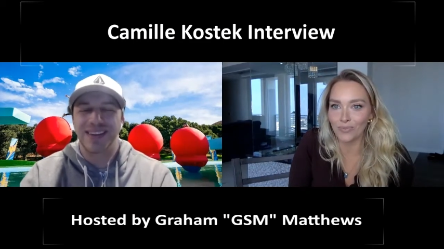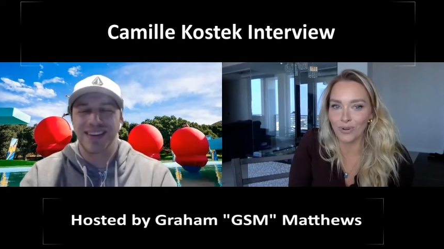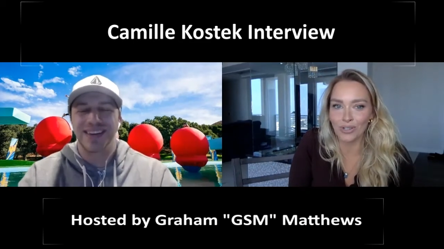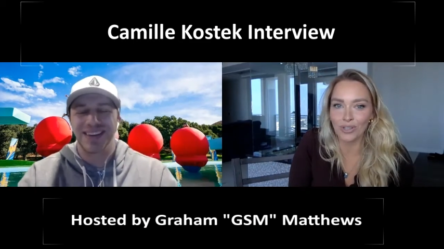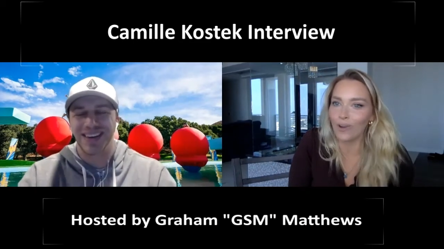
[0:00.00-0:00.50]

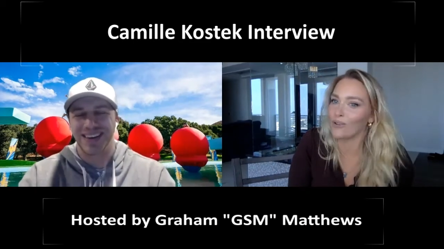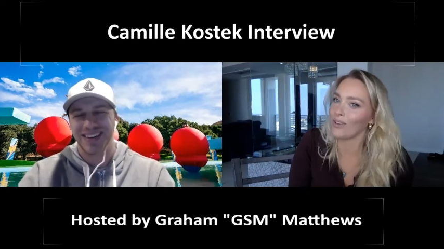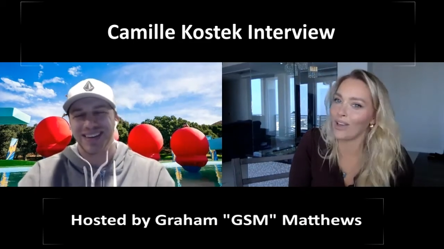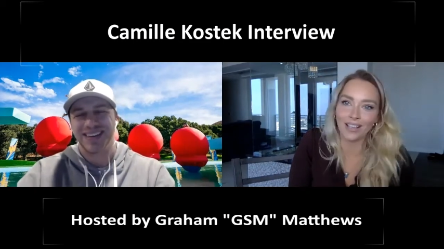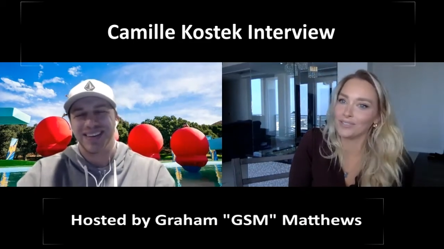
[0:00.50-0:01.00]
Speaker 1: more
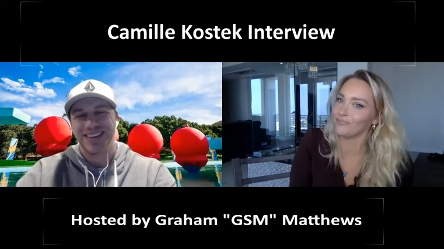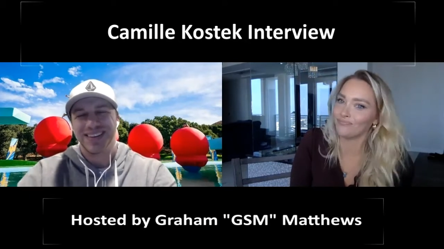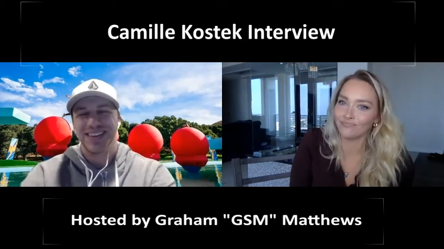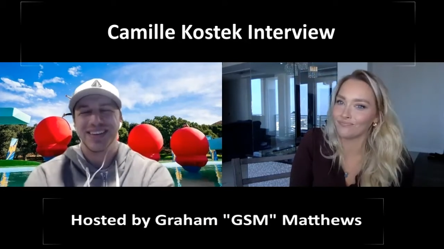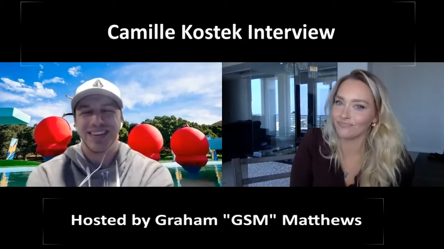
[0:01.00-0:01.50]
so
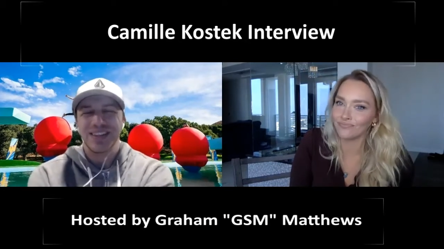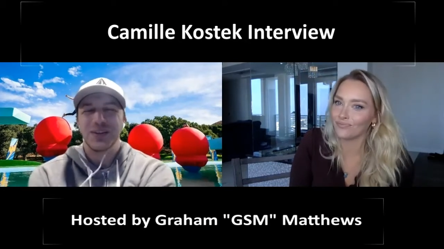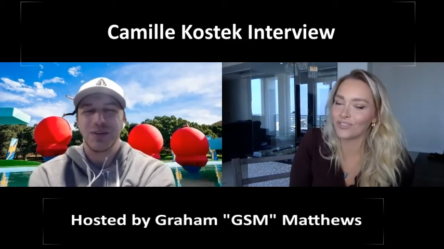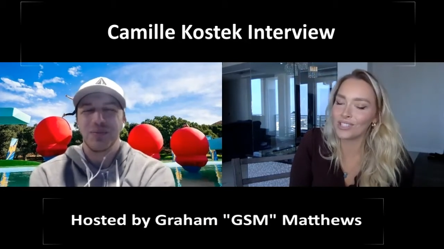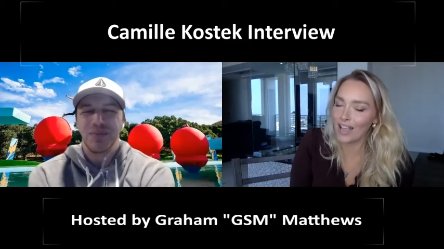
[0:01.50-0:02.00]

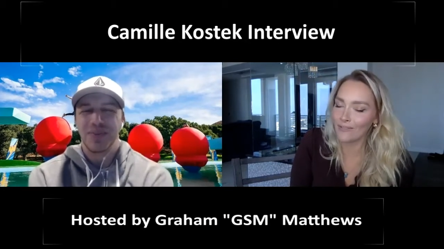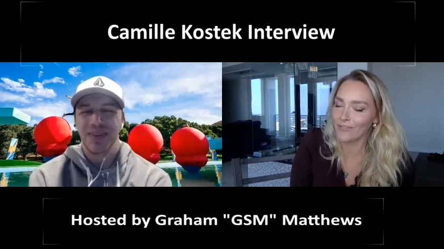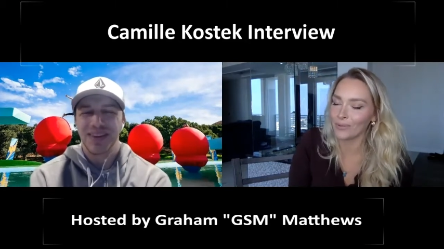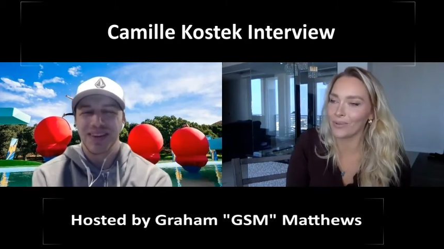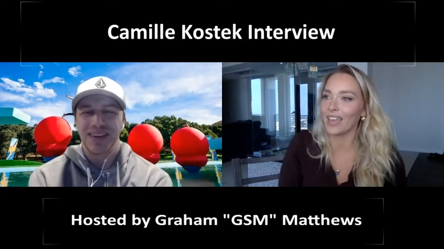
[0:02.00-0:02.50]
just
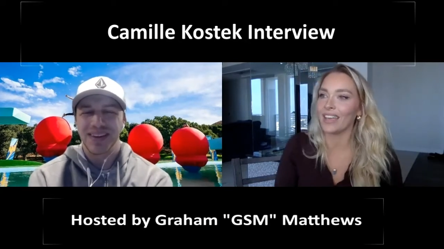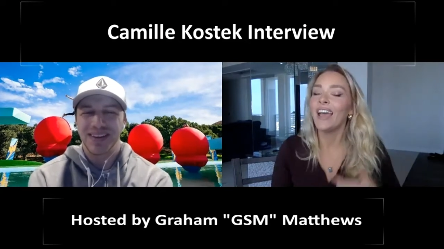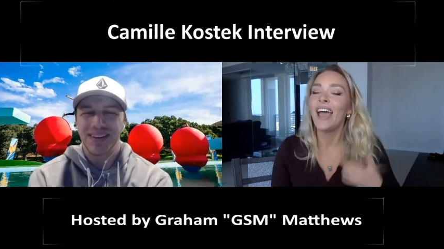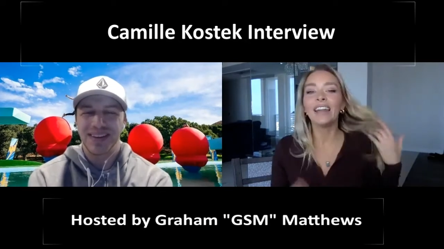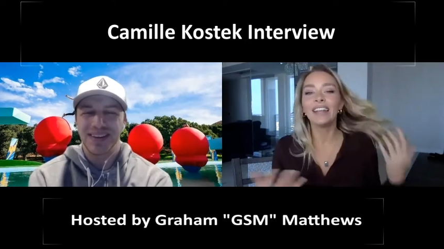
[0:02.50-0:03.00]
have fun with it.